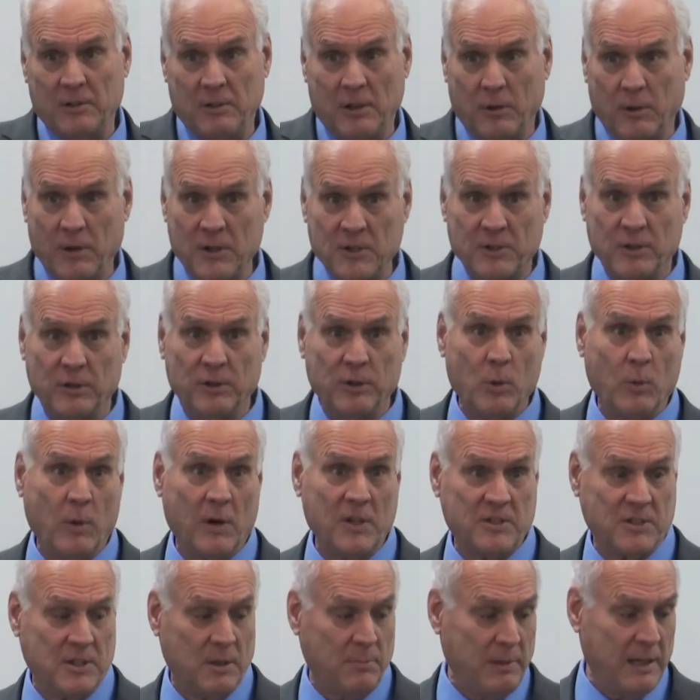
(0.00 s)
a Christian who
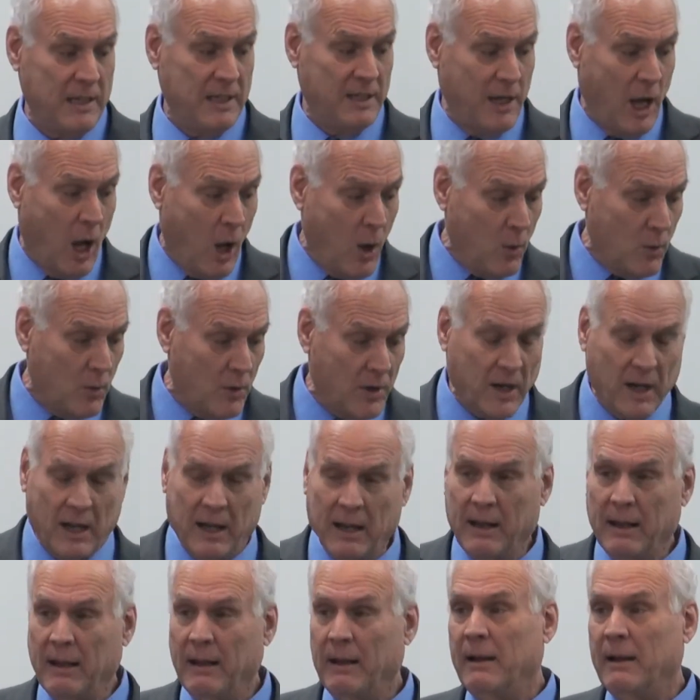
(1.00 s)
wants to be known